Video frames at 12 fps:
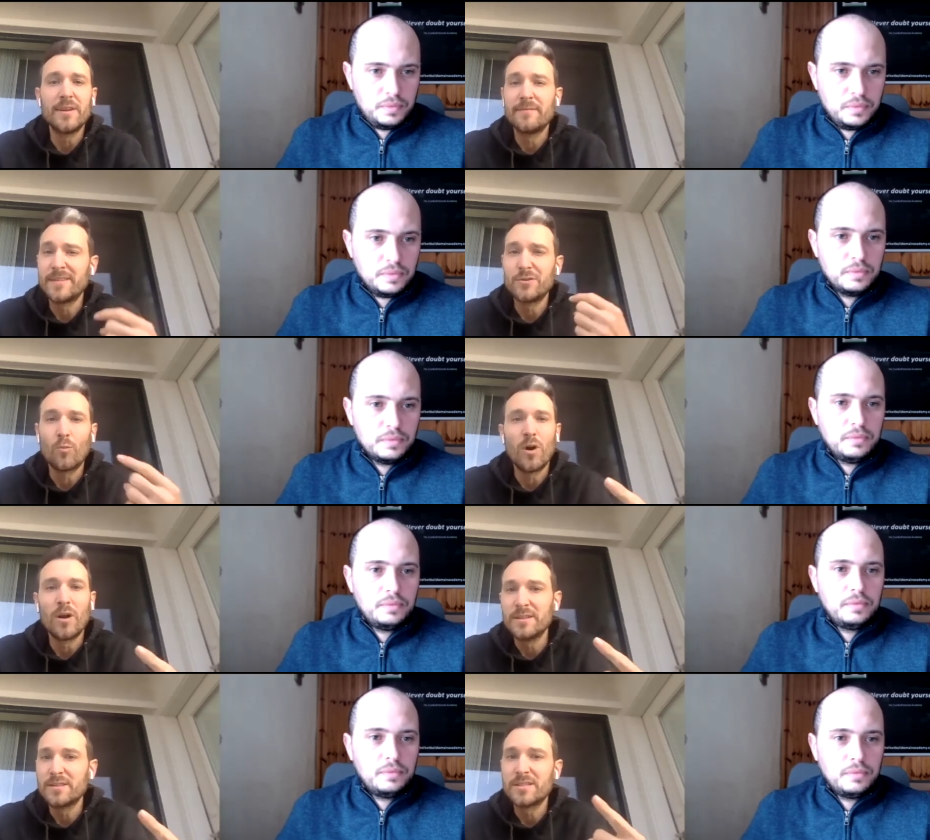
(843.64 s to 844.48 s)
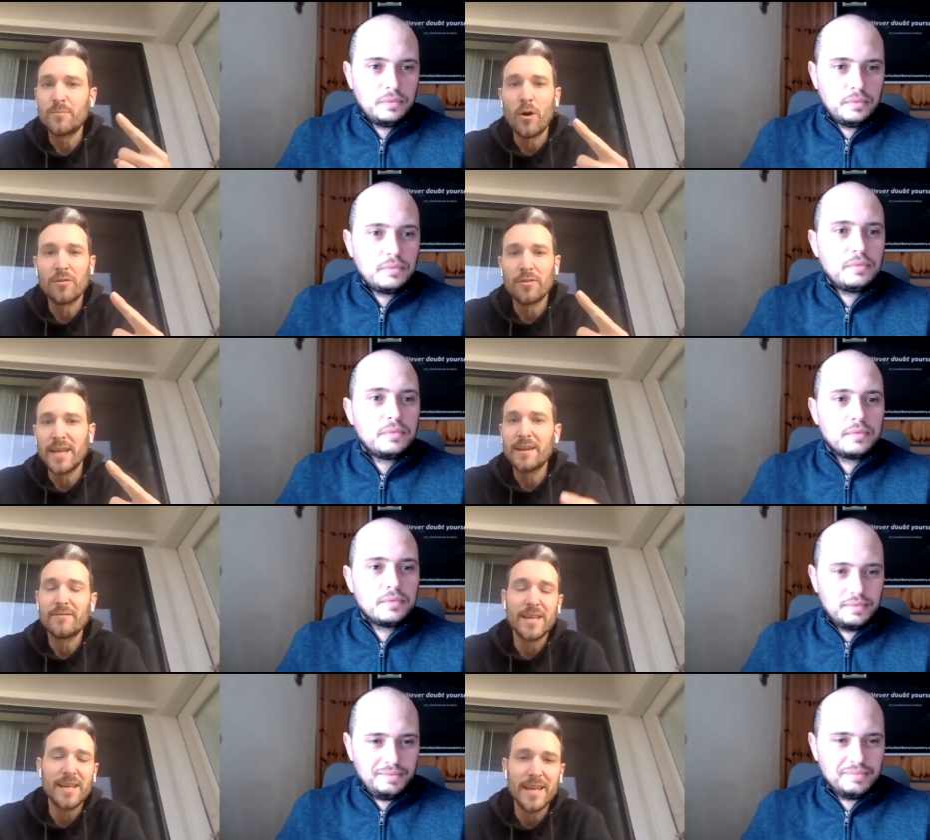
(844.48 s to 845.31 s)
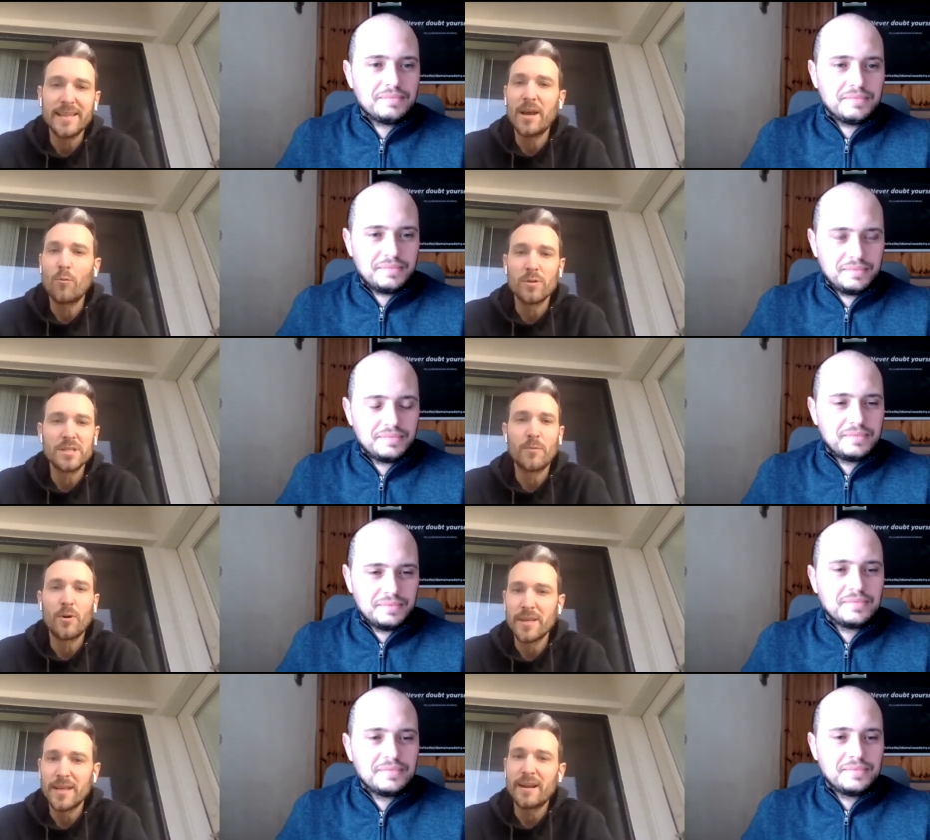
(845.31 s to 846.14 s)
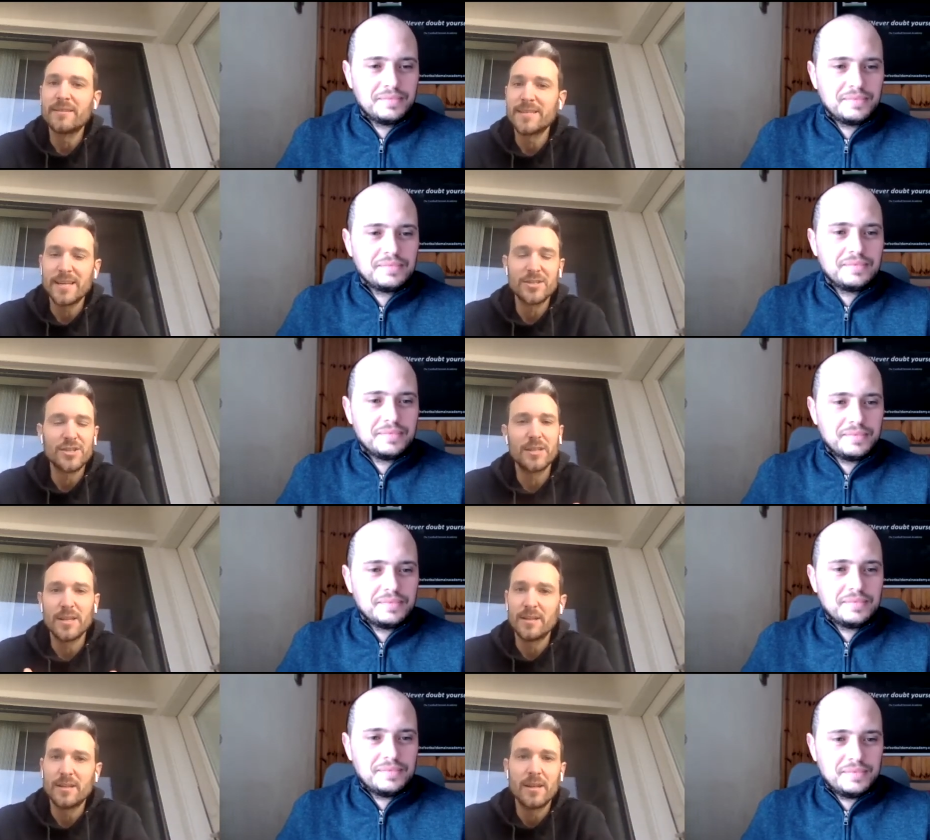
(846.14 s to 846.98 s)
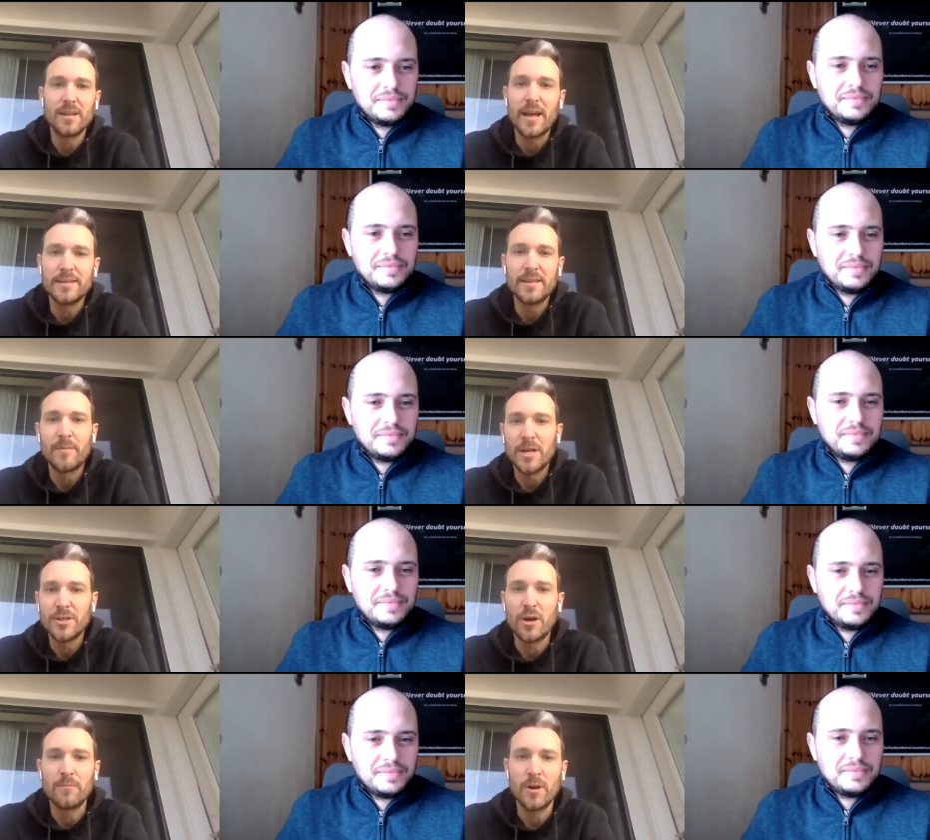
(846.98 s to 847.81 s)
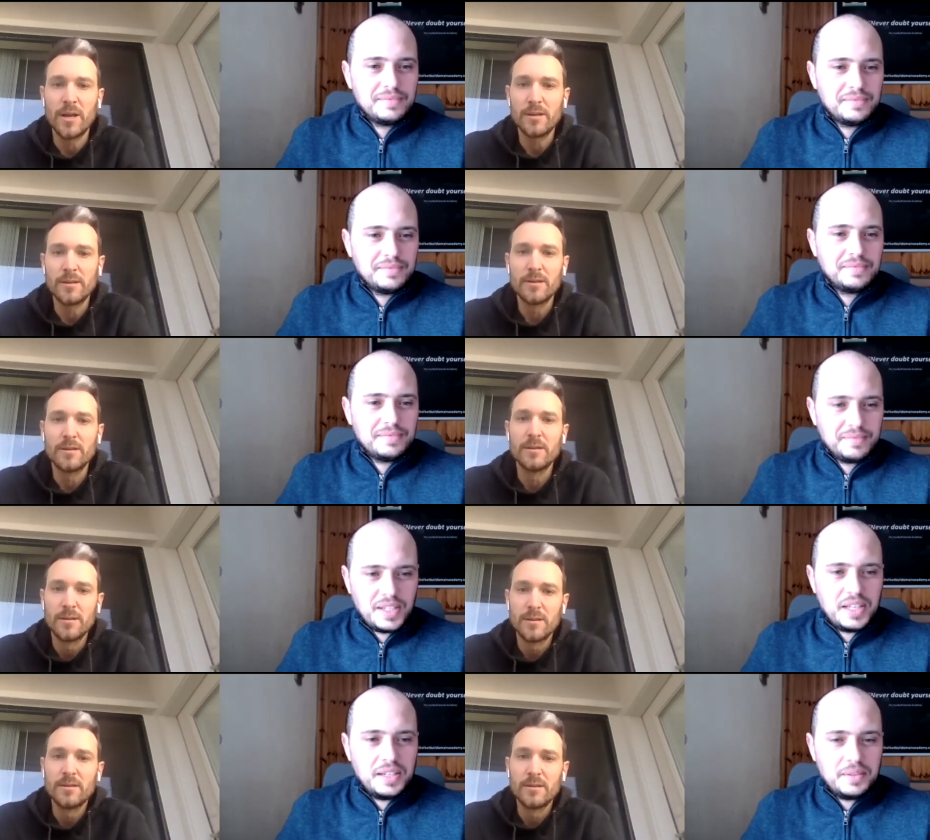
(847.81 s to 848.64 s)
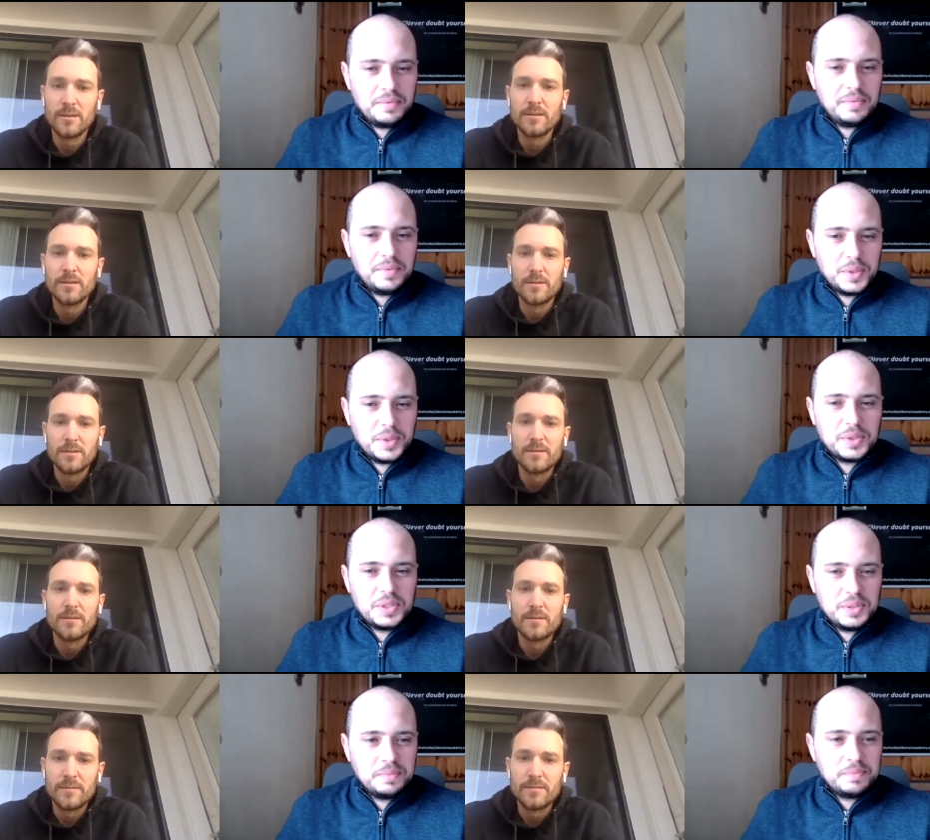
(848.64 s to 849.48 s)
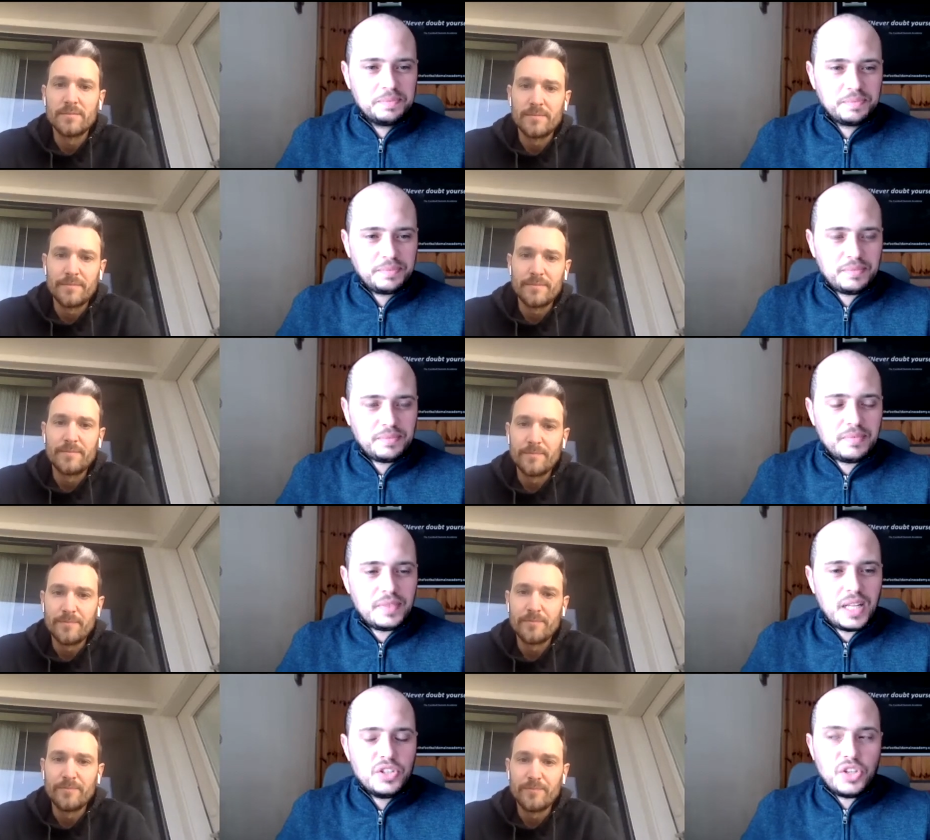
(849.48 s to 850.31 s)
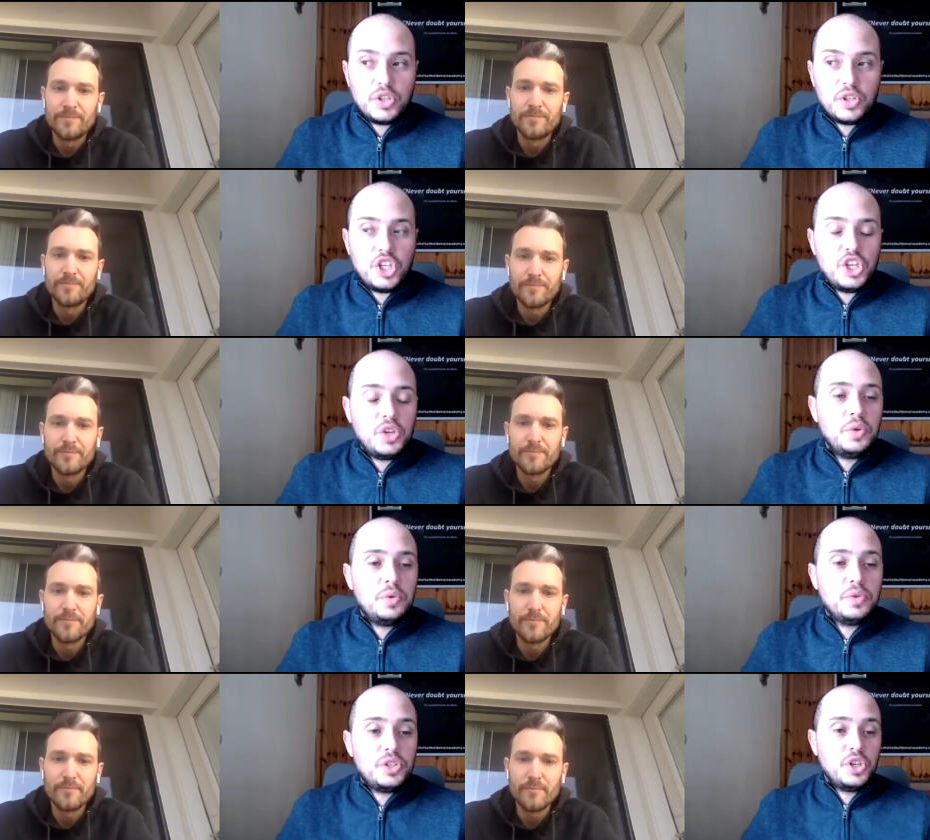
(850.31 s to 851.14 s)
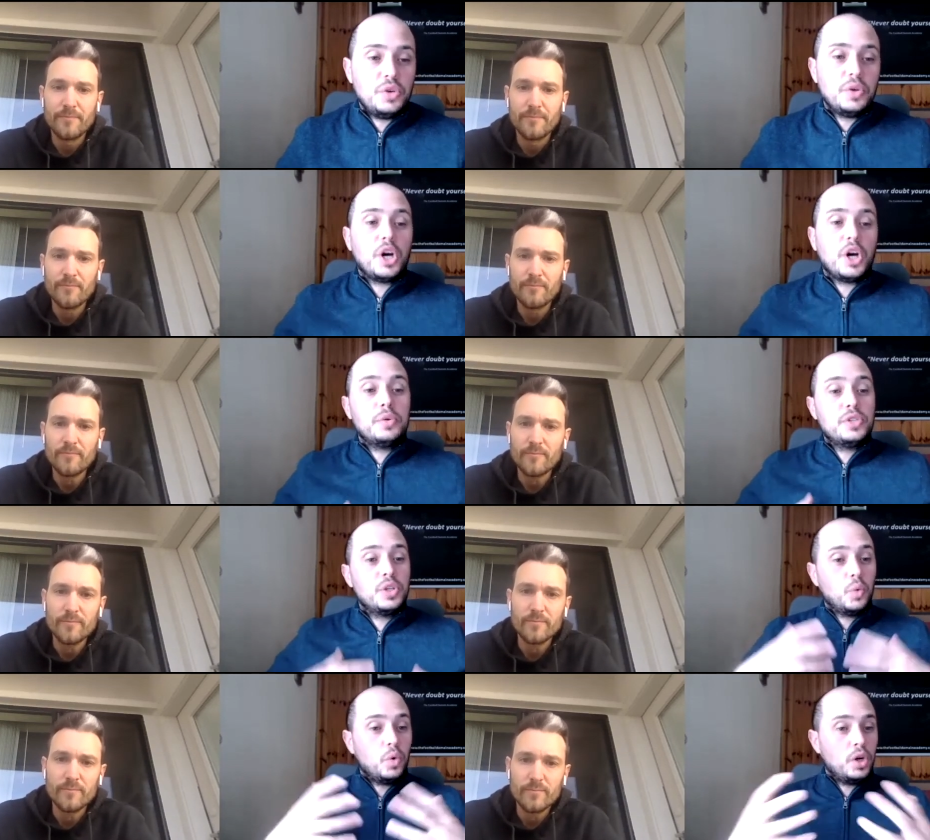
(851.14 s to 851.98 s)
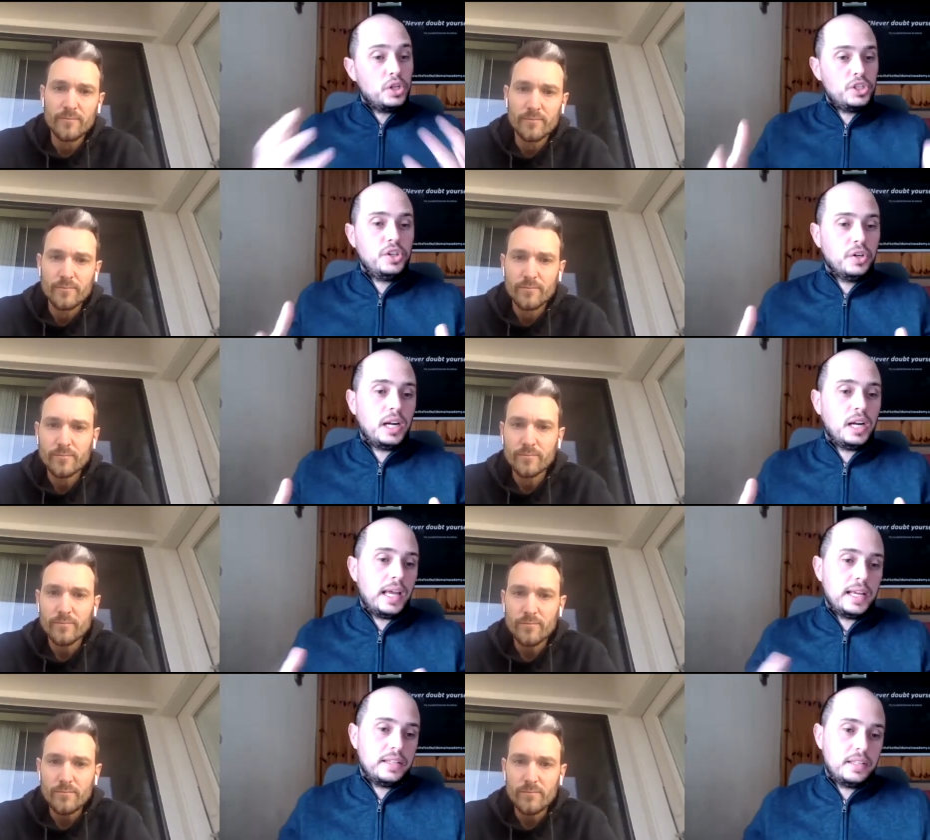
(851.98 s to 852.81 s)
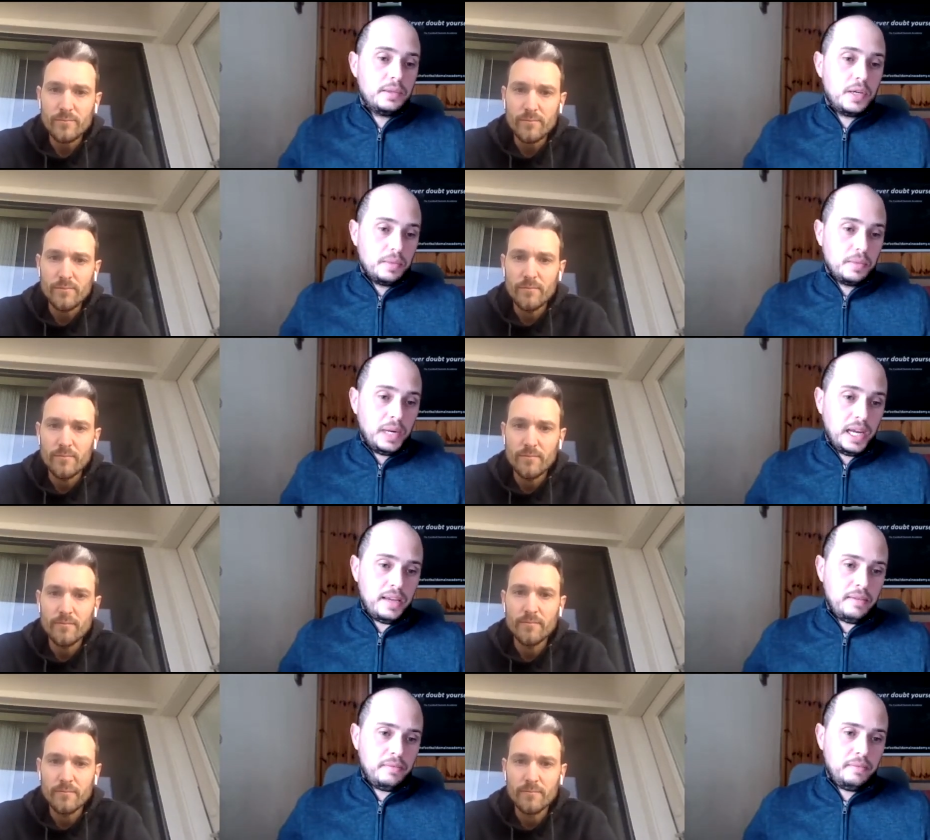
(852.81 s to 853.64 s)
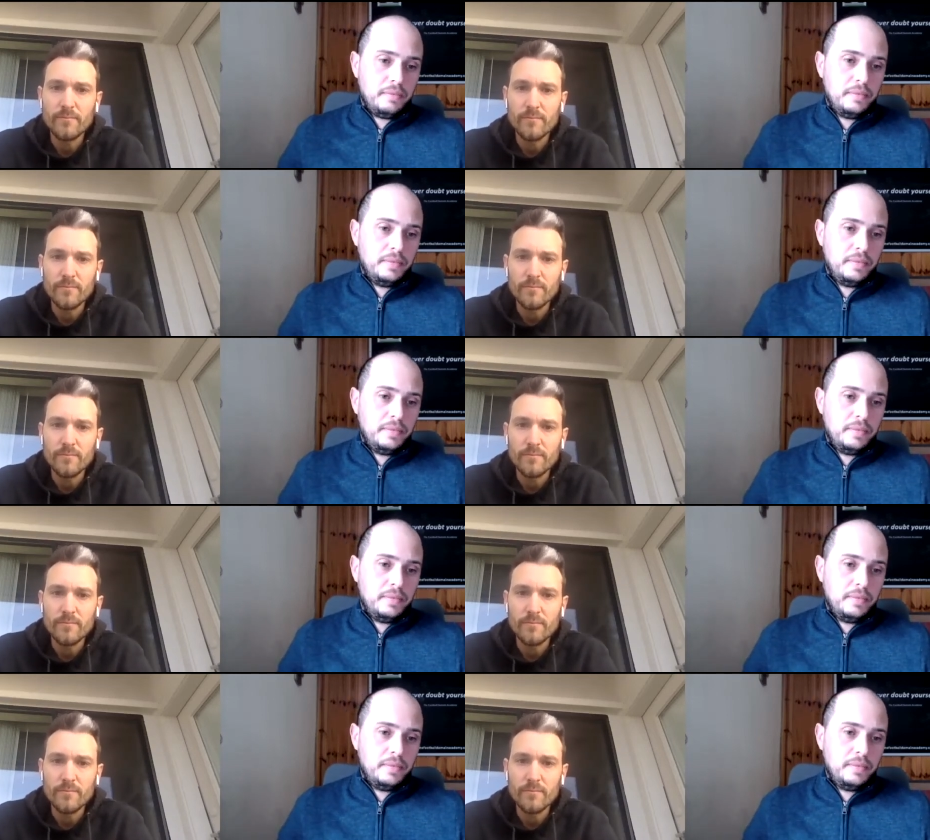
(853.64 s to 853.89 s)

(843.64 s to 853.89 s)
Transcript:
Speaker 1: if it's a one small thing if they can get that one small thing out of the session then i did my job right yeah
Speaker 2: awesome so do you do you go to watch your clients play